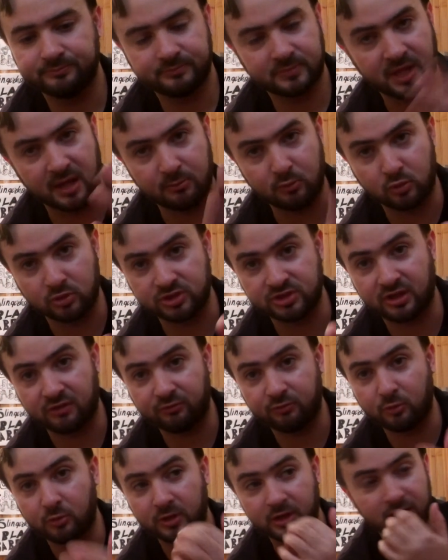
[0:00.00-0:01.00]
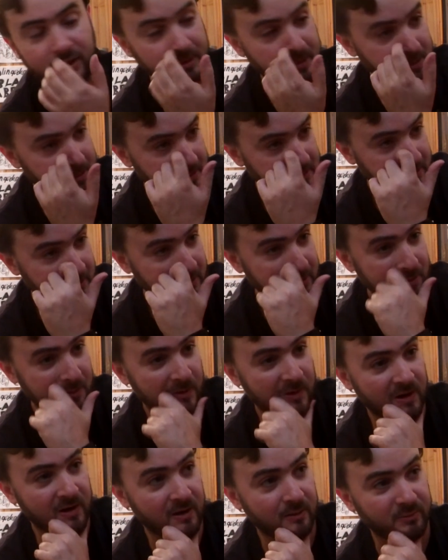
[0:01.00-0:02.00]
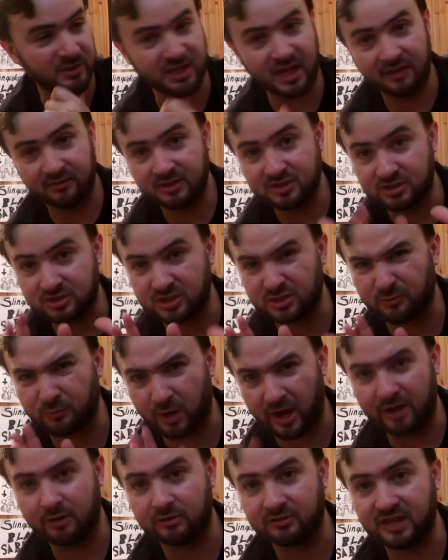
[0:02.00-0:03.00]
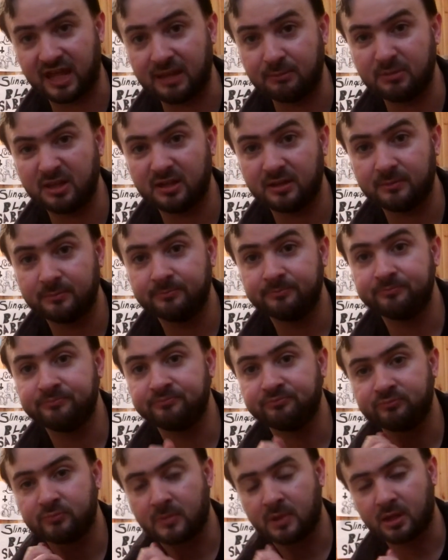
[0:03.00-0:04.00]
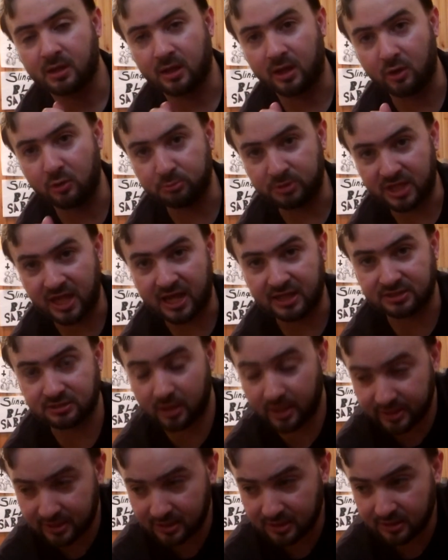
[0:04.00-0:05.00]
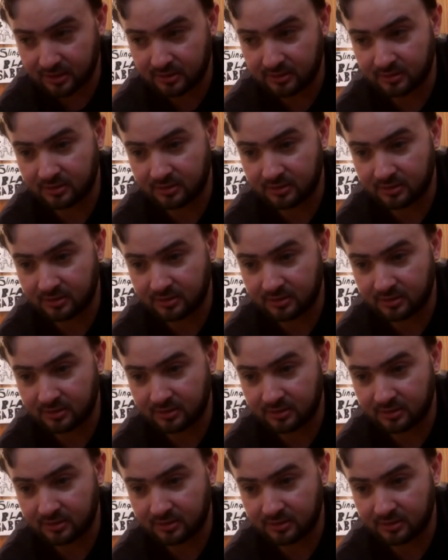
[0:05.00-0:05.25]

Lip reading: Got more stuff for you. Again, this is just for entertainment. I hope you guys like it.